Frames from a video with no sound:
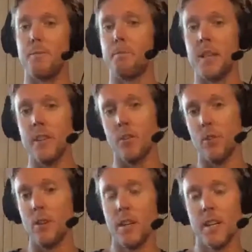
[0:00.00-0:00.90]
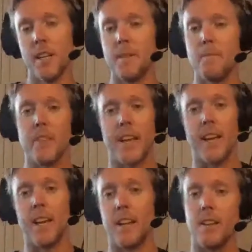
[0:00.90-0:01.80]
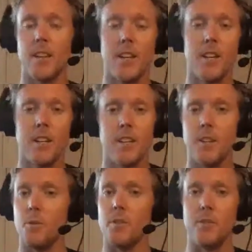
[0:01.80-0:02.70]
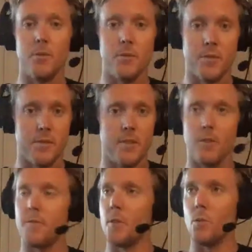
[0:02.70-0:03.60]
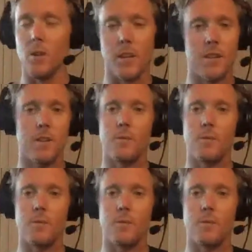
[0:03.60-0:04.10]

would peel and you would use your footwork.